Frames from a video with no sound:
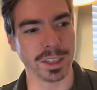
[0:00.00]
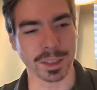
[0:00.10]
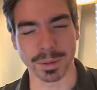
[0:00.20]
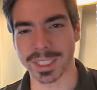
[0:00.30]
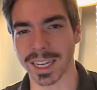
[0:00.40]

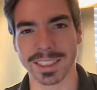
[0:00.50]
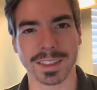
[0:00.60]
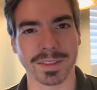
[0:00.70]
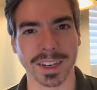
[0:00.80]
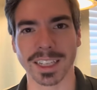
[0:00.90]
sex is
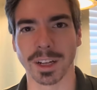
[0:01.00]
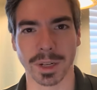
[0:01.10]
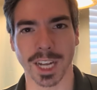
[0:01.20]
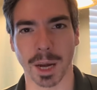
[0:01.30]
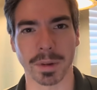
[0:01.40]
a very
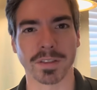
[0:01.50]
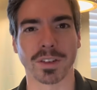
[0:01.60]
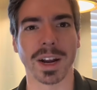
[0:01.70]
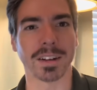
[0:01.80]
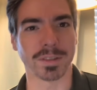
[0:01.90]
loaded topic
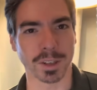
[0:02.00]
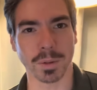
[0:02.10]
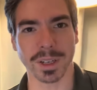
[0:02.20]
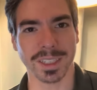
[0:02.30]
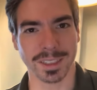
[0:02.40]
for
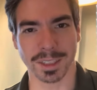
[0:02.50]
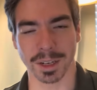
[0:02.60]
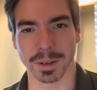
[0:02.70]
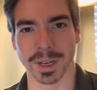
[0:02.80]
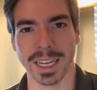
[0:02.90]
everyone.
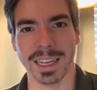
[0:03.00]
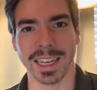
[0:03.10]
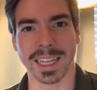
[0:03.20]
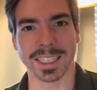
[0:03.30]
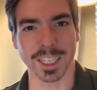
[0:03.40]
So
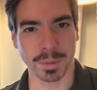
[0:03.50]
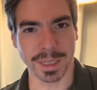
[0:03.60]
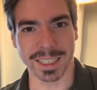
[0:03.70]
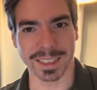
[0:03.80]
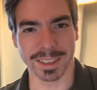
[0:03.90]
it's going to
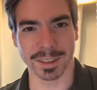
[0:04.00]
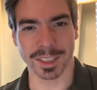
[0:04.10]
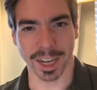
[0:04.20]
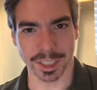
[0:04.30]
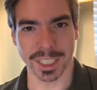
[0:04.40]
be
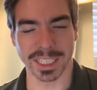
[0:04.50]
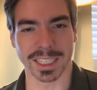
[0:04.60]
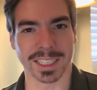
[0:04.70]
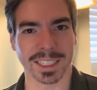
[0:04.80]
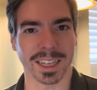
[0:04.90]
touchy to
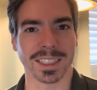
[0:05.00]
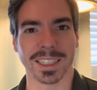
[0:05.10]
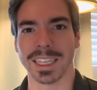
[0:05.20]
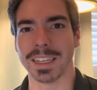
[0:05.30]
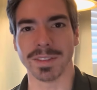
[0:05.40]
discuss
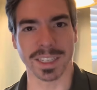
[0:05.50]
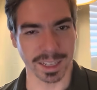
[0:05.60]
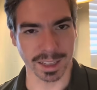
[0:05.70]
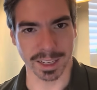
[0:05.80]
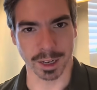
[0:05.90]
it even in
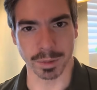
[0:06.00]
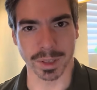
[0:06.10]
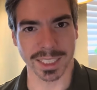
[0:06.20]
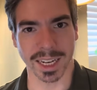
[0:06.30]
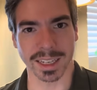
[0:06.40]
a
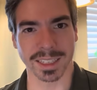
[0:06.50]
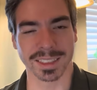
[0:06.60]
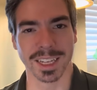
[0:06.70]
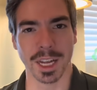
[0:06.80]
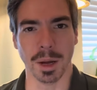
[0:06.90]
therapeutic
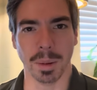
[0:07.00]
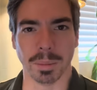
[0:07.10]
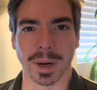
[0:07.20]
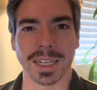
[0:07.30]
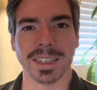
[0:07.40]
setting.
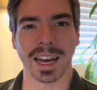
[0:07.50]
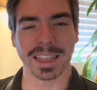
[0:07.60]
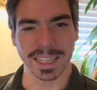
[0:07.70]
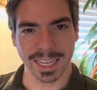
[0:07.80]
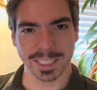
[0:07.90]
But I
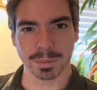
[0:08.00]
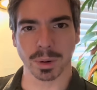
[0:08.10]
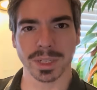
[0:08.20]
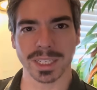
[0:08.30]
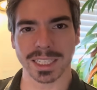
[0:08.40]
think it's
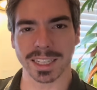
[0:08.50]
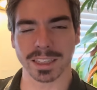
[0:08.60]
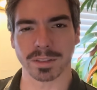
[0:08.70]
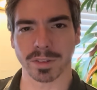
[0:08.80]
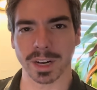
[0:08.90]
important to set
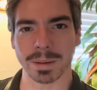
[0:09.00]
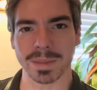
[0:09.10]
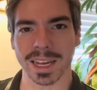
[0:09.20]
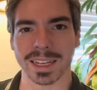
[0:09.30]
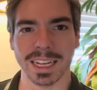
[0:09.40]
the frame
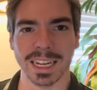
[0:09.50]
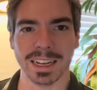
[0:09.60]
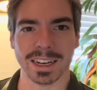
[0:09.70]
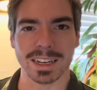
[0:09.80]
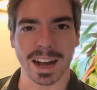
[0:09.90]
that
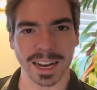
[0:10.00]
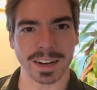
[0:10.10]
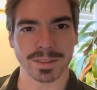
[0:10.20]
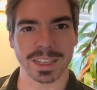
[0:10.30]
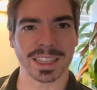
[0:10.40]
not
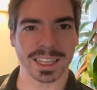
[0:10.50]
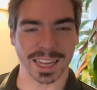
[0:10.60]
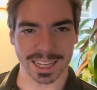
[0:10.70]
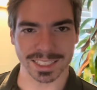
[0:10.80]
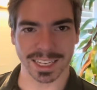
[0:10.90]
everything
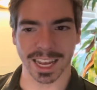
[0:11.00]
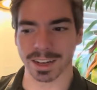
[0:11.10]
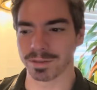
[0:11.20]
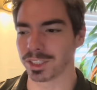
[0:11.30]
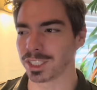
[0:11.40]
has to
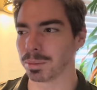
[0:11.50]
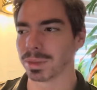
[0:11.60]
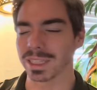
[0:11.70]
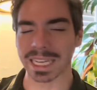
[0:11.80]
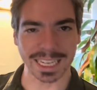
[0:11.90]
have just a
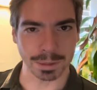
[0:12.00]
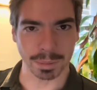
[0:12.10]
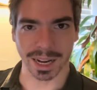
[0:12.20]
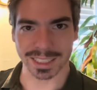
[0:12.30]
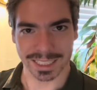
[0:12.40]
blanket
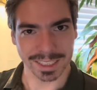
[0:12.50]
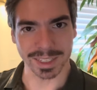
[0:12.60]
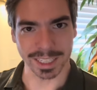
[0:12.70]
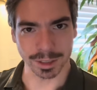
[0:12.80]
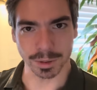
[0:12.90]

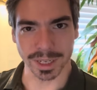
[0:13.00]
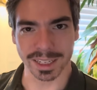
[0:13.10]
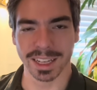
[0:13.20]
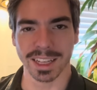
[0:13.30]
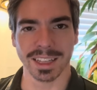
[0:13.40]
positivity to it,
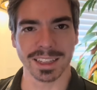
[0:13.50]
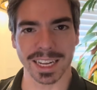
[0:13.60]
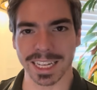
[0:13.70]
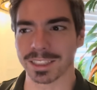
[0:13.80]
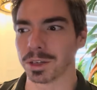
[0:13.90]

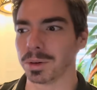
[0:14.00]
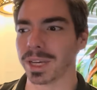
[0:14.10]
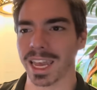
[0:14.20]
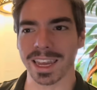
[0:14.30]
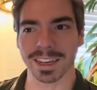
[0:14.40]
that it's
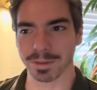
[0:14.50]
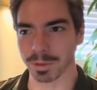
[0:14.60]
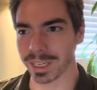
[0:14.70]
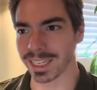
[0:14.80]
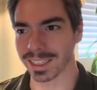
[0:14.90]
okay if
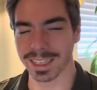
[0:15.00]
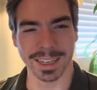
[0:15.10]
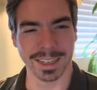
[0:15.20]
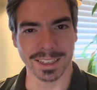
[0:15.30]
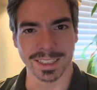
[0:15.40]
we
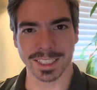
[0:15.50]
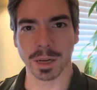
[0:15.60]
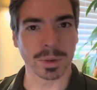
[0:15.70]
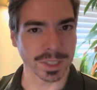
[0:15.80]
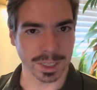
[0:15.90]

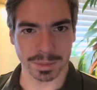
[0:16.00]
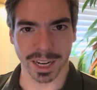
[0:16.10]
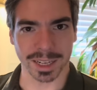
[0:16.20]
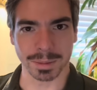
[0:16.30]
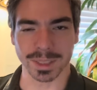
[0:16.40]
stumble
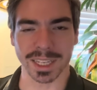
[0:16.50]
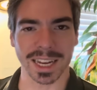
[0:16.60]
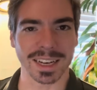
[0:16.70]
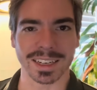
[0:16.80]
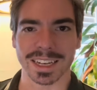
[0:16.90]
sometimes
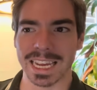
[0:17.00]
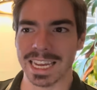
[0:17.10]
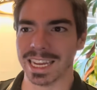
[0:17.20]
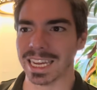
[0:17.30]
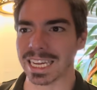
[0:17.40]
and
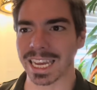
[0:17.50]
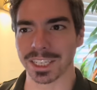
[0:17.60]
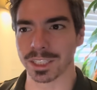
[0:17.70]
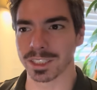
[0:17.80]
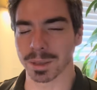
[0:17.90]

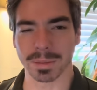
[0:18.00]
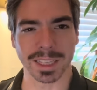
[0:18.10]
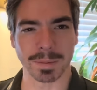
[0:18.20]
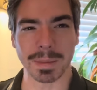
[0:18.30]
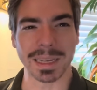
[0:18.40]
engage in something
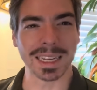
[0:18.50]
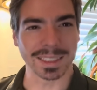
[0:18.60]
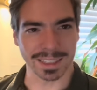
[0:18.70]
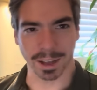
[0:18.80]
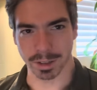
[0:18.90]
that maybe
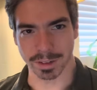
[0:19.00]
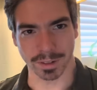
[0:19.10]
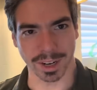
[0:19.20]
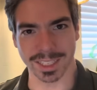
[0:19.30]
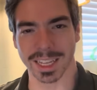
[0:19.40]
isn't healthy
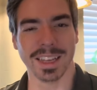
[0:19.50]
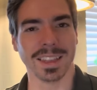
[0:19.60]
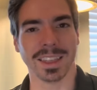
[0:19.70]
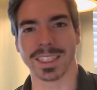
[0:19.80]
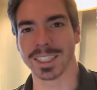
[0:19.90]
for us.
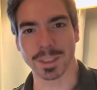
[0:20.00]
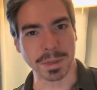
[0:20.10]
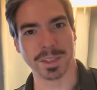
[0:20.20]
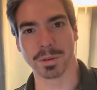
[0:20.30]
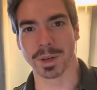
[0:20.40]
That doesn't
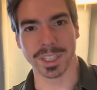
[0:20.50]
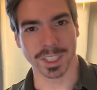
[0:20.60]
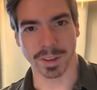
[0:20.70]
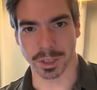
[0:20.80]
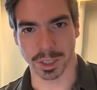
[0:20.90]
mean that we're a
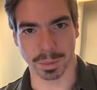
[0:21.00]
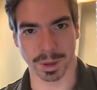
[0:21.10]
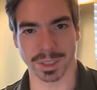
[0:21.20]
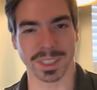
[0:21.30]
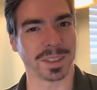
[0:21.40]
dysfunctional
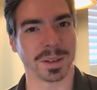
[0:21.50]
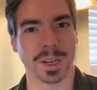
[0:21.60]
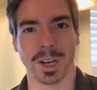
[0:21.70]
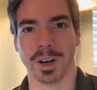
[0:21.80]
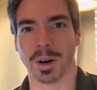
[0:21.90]
person
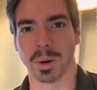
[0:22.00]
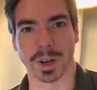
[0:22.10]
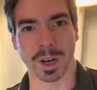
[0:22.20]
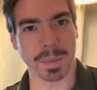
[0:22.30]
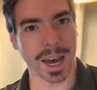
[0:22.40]
or
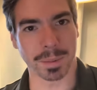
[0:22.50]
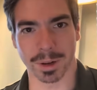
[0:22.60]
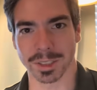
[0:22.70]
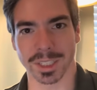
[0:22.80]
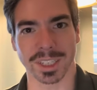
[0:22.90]
we're a bad
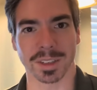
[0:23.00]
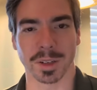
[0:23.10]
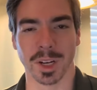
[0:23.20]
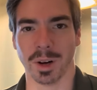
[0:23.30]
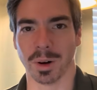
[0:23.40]
person
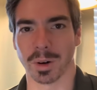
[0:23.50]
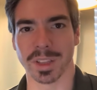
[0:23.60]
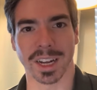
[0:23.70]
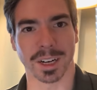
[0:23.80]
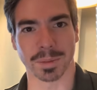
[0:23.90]
or
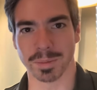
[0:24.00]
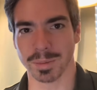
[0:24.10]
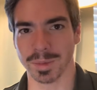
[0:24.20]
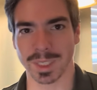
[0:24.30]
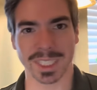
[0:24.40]
that our
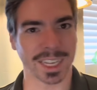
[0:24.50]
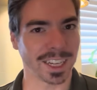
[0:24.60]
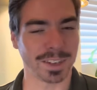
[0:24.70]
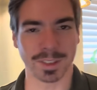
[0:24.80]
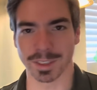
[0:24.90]
sex
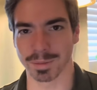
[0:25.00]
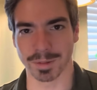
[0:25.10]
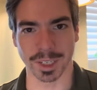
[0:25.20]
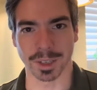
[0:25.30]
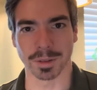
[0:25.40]
life is,
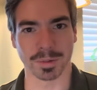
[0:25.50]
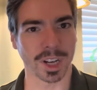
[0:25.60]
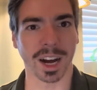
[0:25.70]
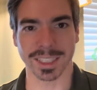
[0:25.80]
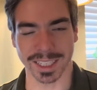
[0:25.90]

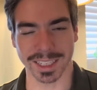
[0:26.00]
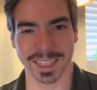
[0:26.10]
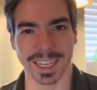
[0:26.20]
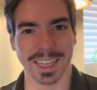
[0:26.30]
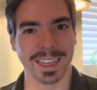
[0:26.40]
toxic.
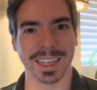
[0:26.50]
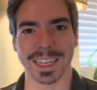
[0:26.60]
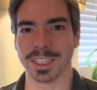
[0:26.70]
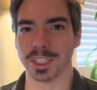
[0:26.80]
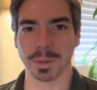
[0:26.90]

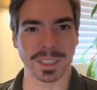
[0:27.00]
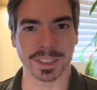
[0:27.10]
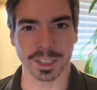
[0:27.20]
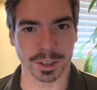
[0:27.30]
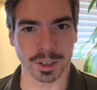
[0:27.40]
It just means
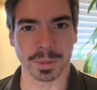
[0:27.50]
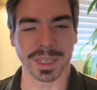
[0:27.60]
that you're human,